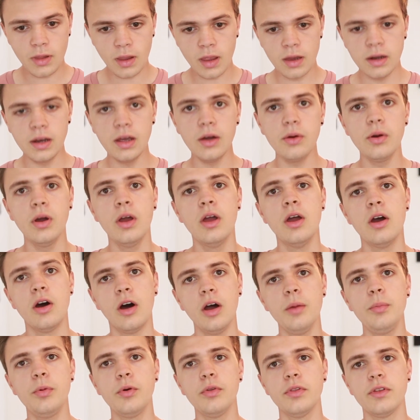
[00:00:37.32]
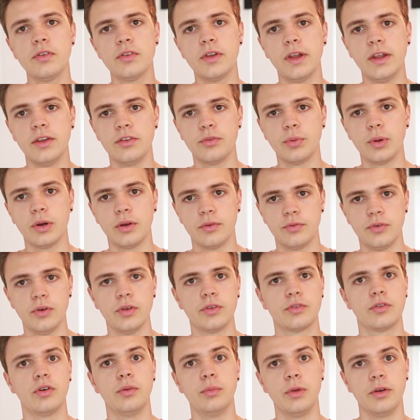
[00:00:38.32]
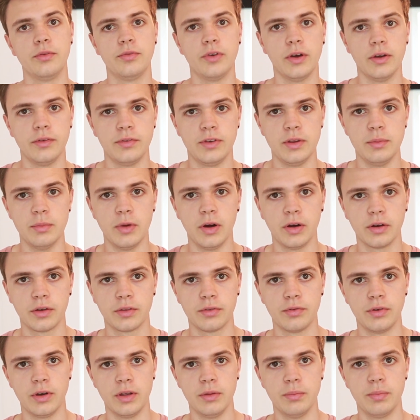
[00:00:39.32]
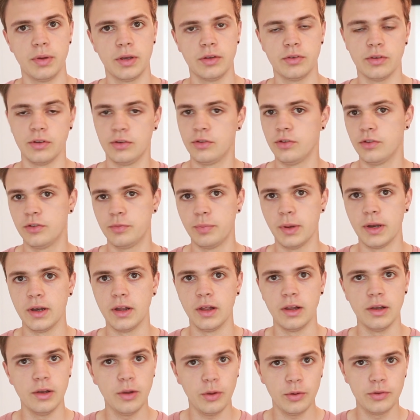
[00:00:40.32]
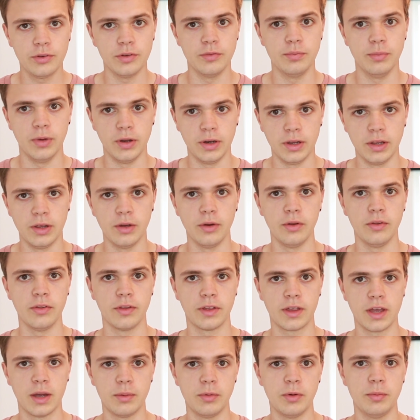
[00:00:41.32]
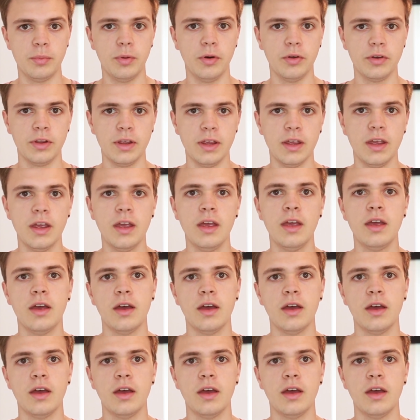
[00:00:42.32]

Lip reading: Now, I bought this lens when I first got my 5D Mark III because I'd just spent a lot of money on the camera body